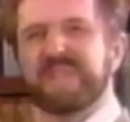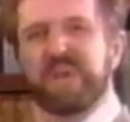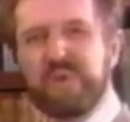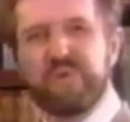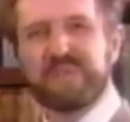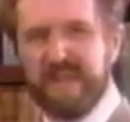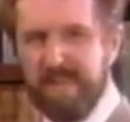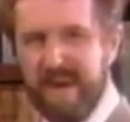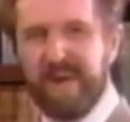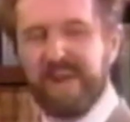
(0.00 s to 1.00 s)
to seduce
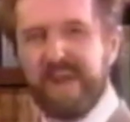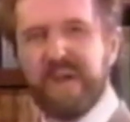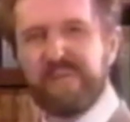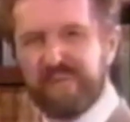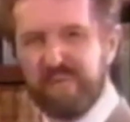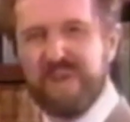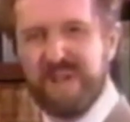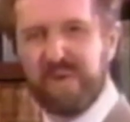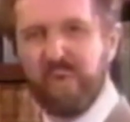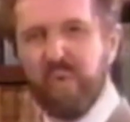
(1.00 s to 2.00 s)
and marry
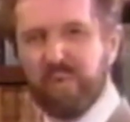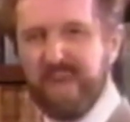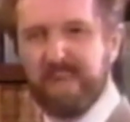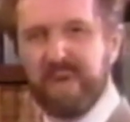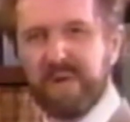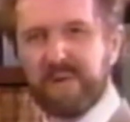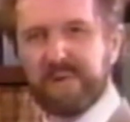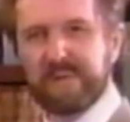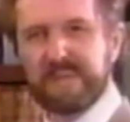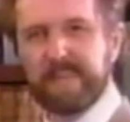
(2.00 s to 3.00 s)
3-year-old baby
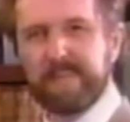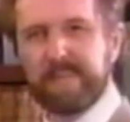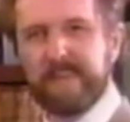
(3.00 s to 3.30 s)
girls.